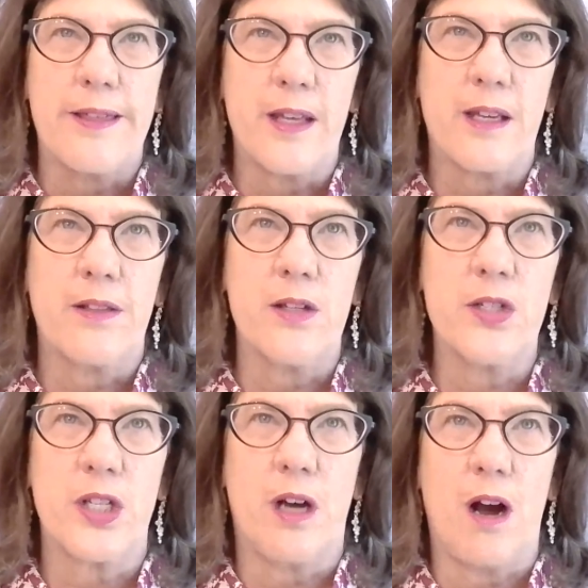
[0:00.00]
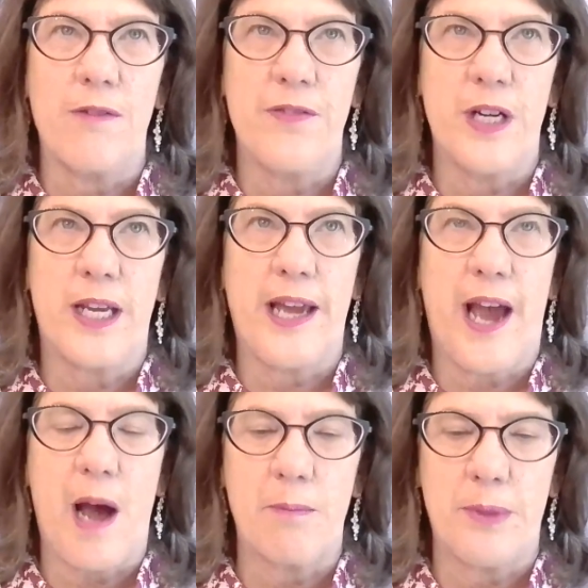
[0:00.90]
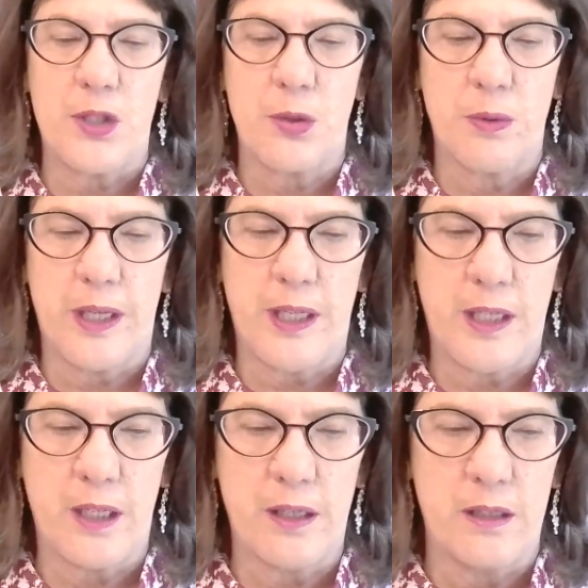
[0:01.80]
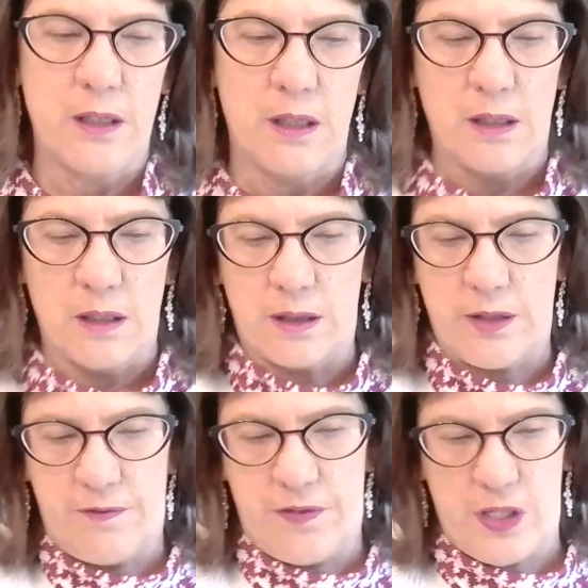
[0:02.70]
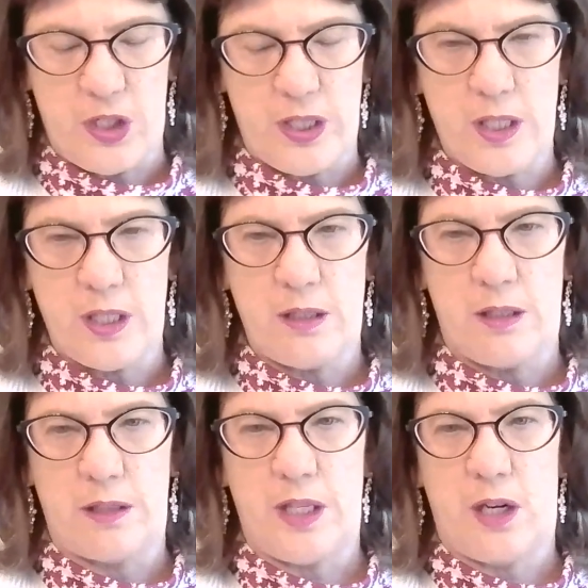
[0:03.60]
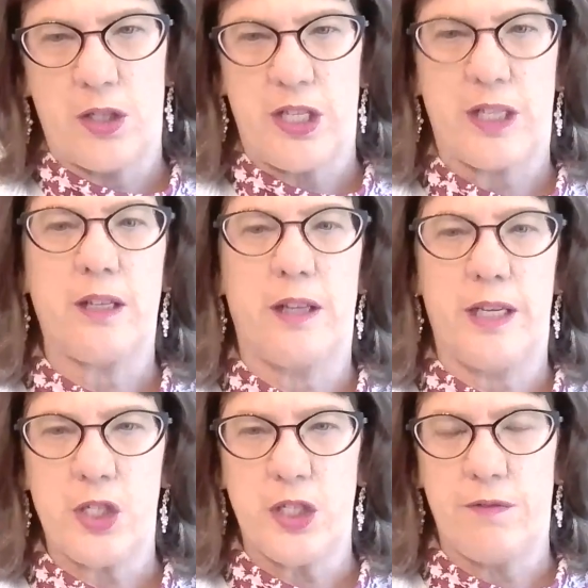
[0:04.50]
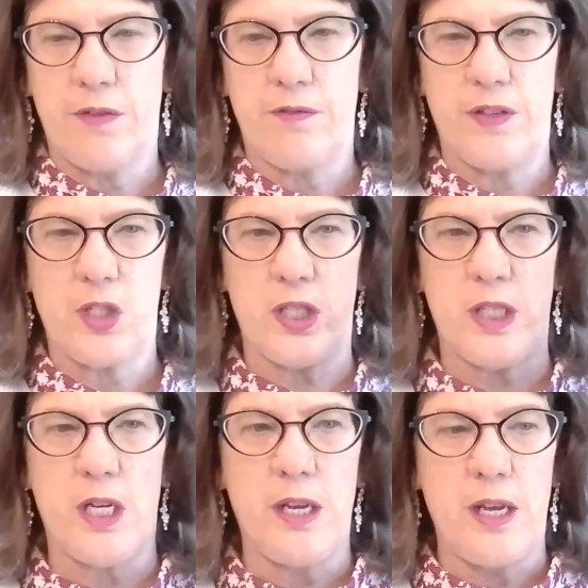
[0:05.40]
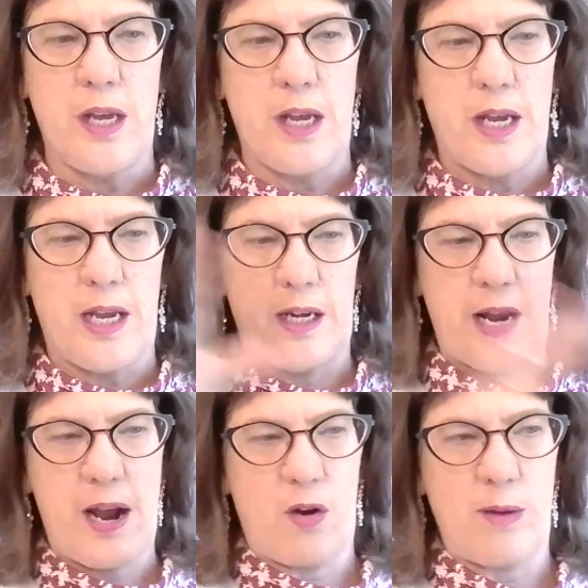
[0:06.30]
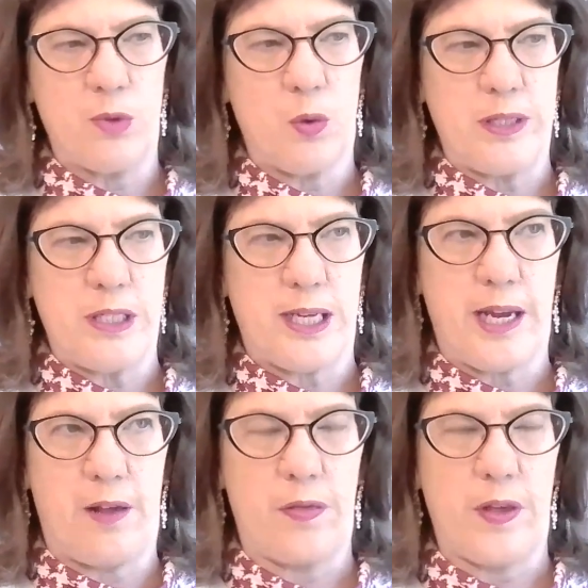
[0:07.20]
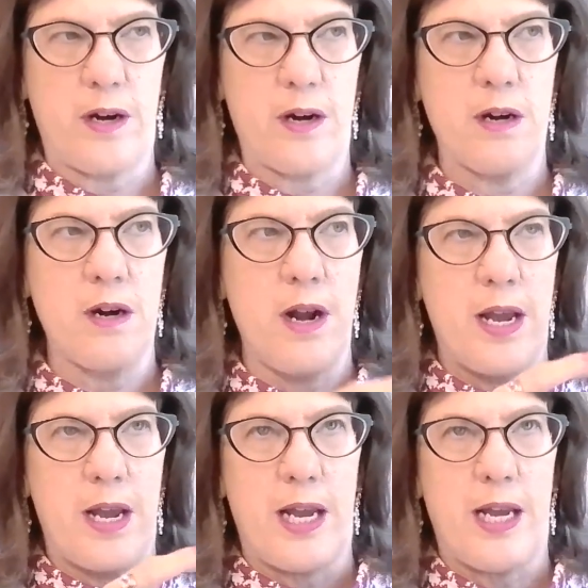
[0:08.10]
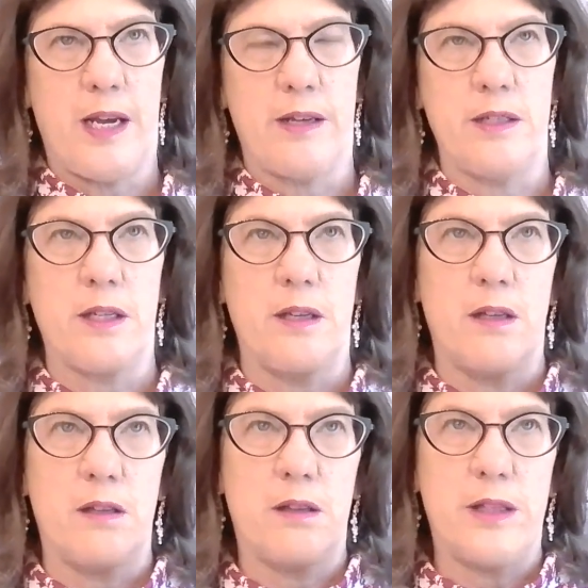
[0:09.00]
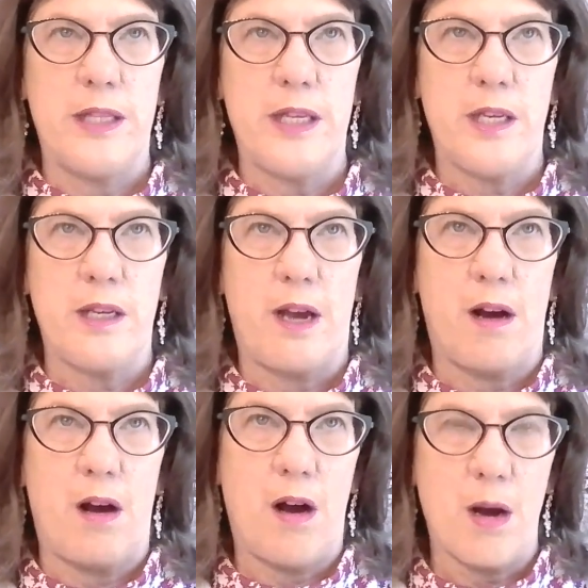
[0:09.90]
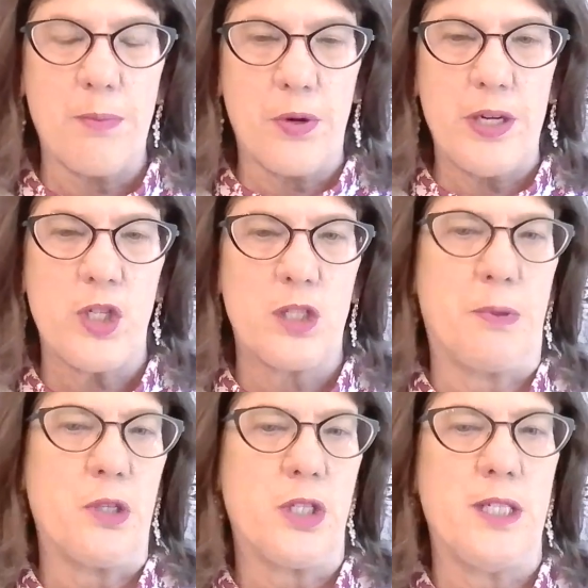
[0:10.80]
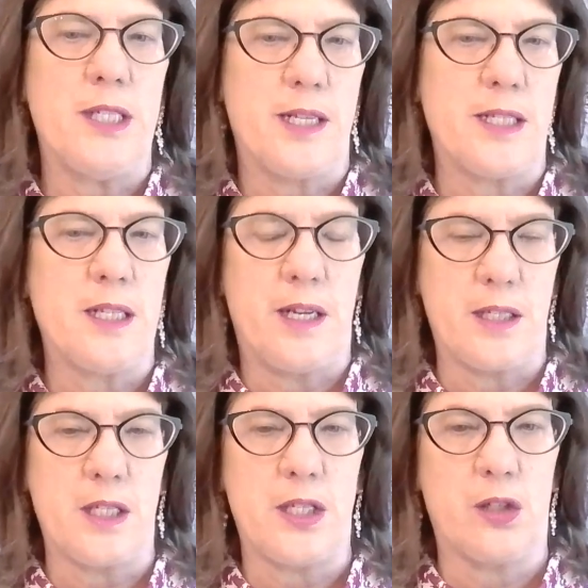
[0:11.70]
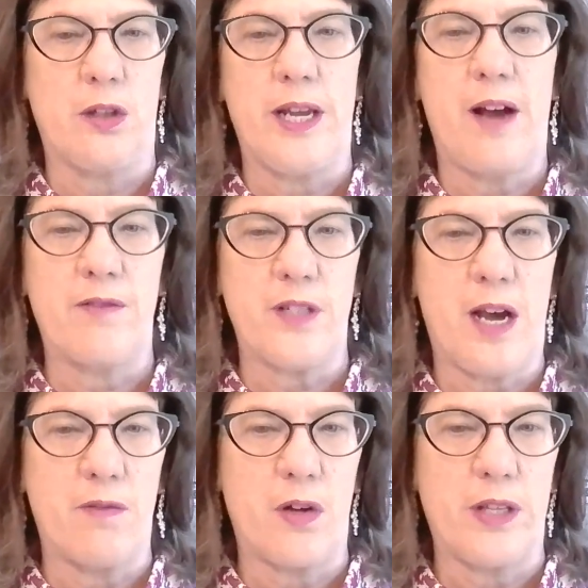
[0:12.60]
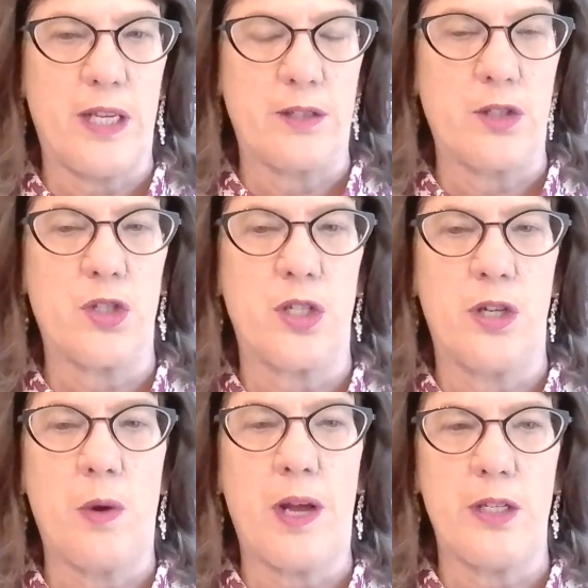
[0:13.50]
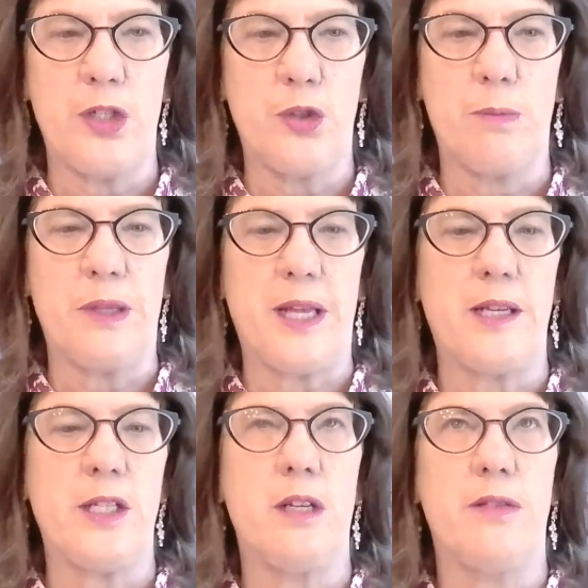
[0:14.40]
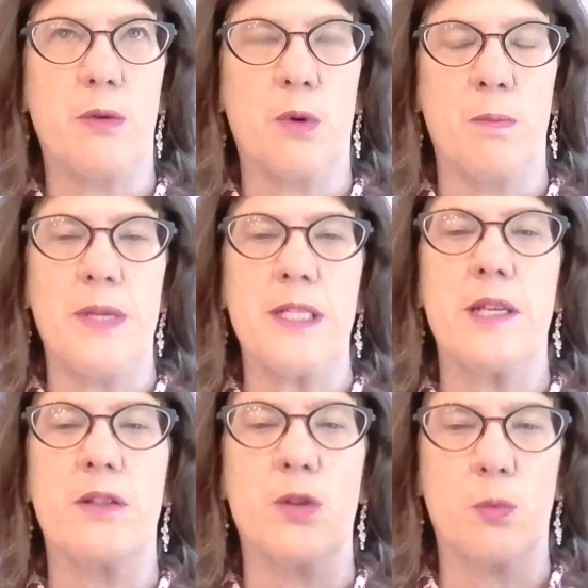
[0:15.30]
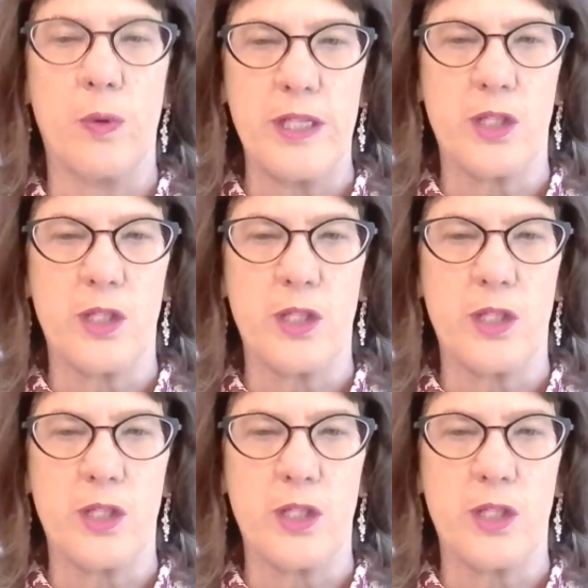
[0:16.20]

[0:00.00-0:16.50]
I think there's often a gap between the vision, the articulation of the vision, and how I'm going to get there, and the operations person doesn't necessarily have to have all the answers and know how to do it, but they were missing the